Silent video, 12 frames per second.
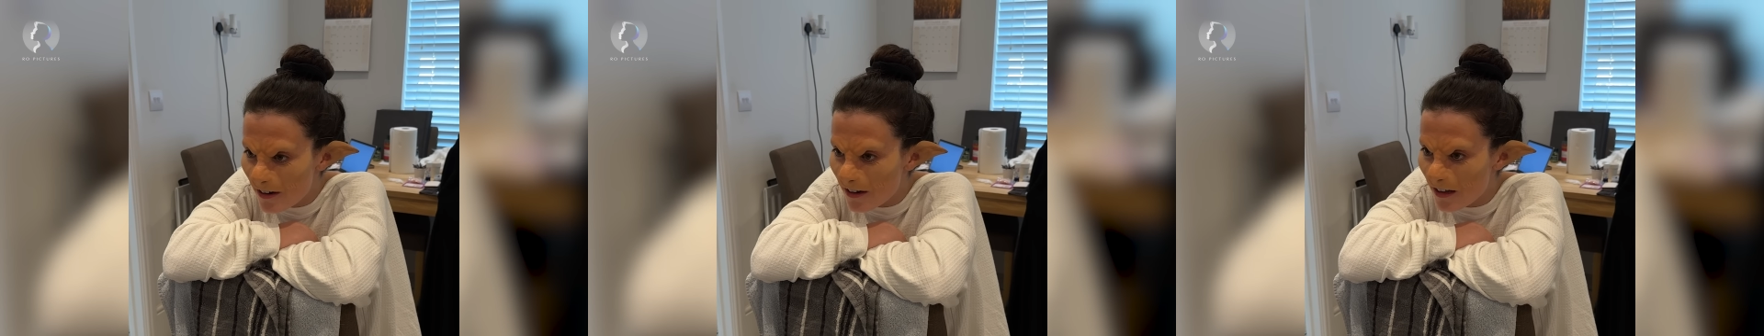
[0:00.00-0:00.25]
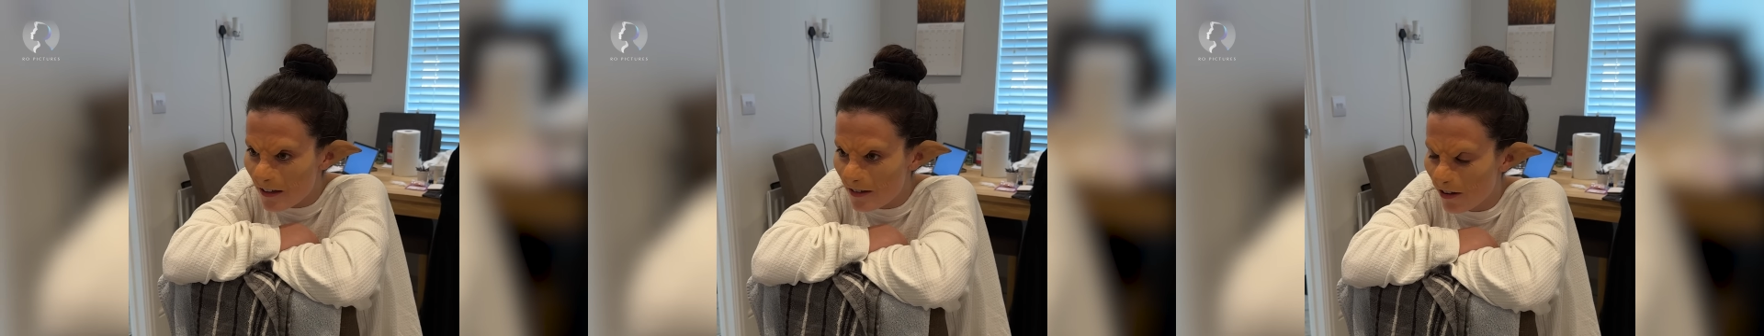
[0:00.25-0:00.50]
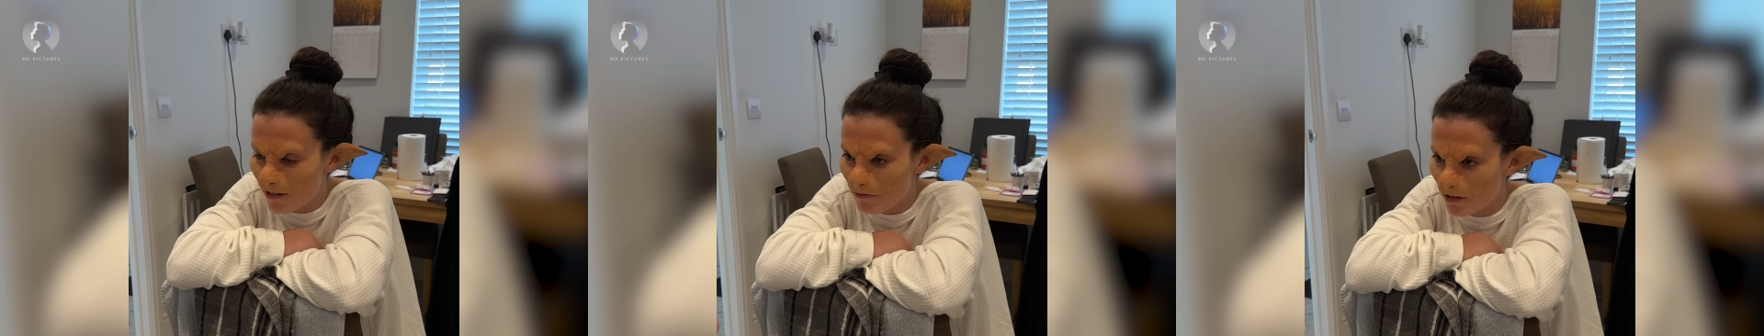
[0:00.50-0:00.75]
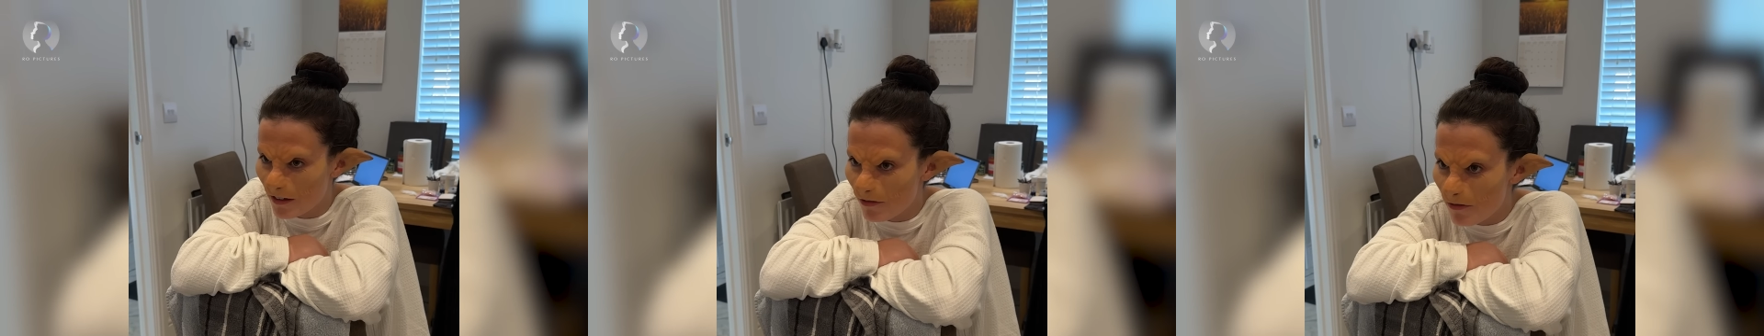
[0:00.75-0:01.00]
It's
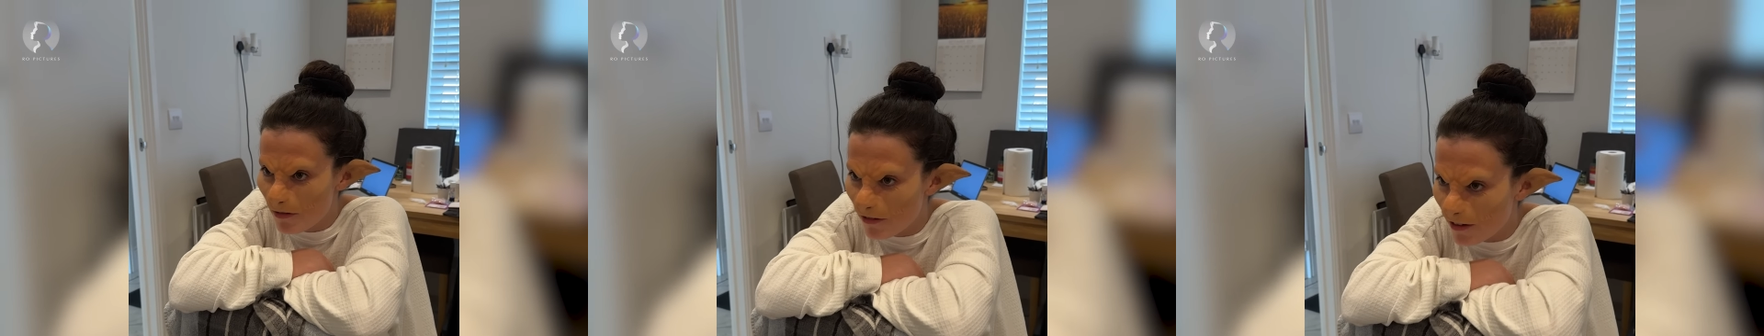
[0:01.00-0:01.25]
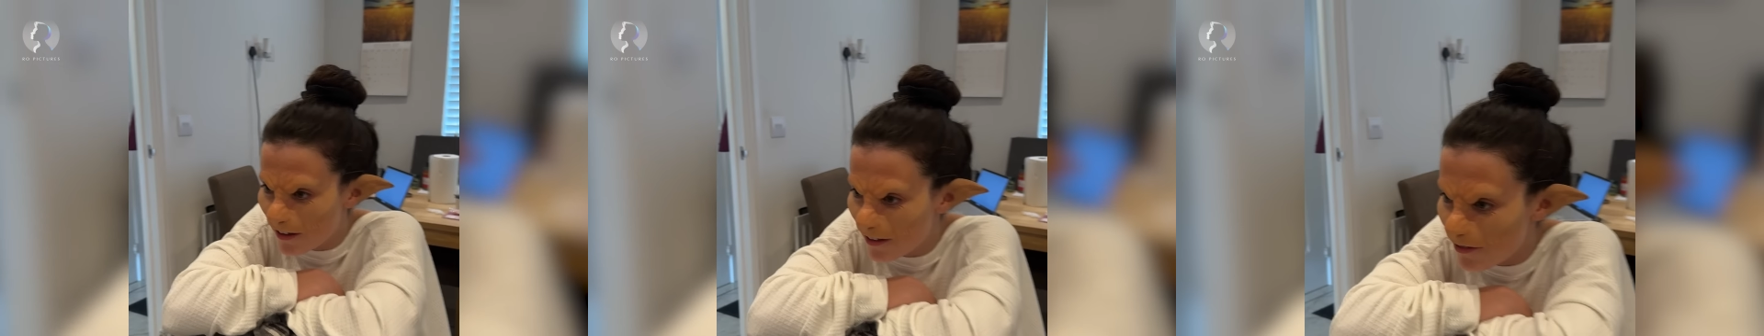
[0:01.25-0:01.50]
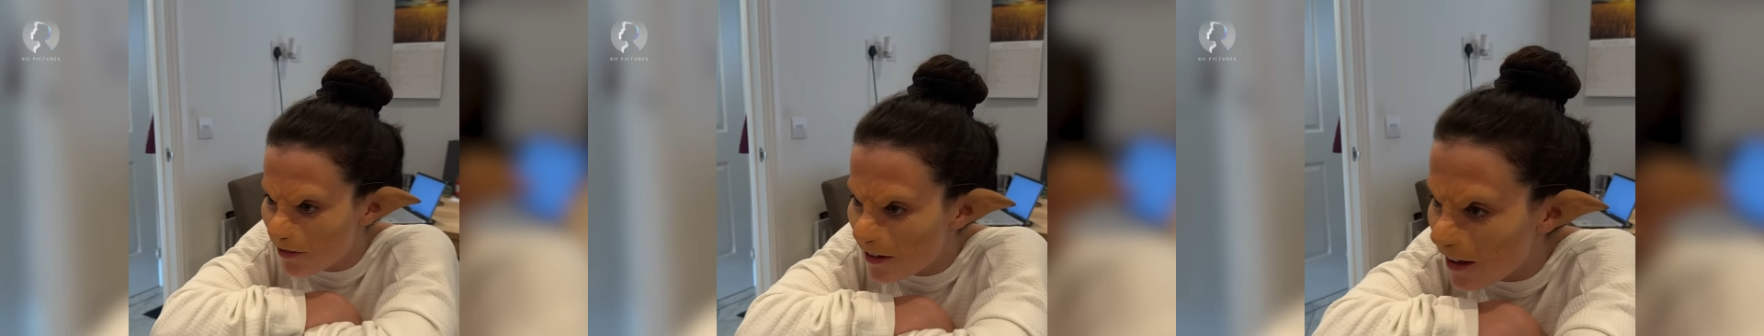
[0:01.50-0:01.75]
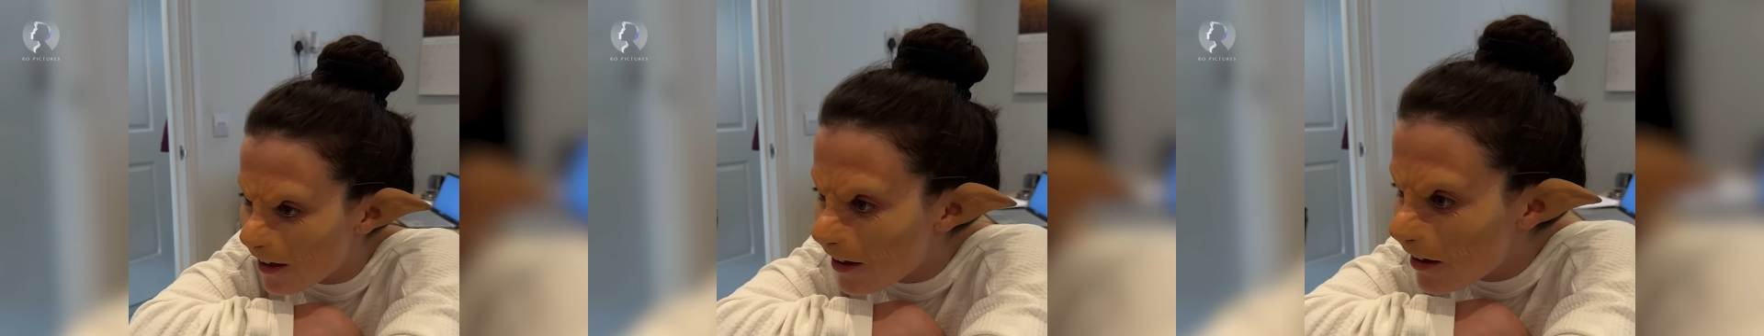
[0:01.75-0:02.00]
unbelievable, really. What the
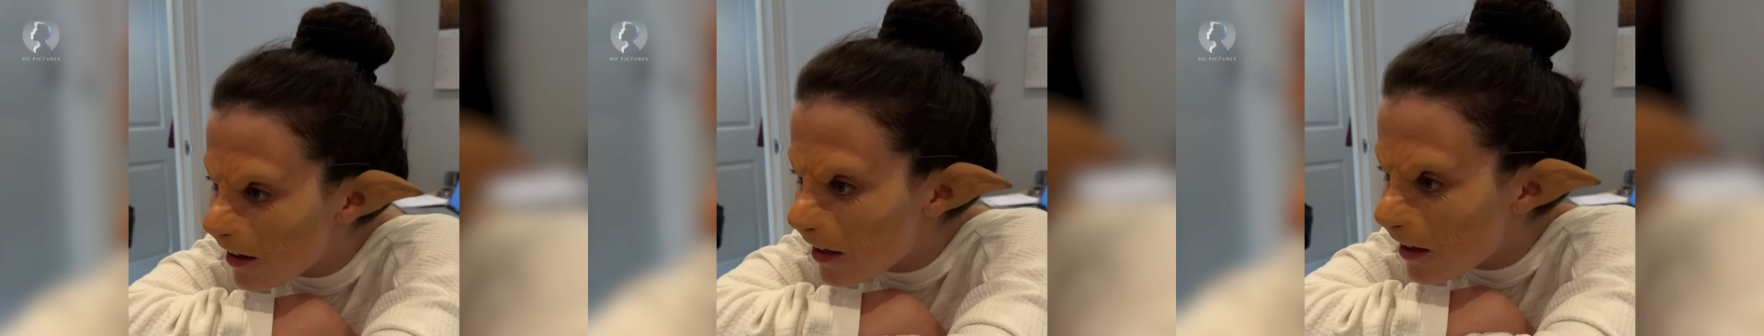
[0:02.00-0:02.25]
hell?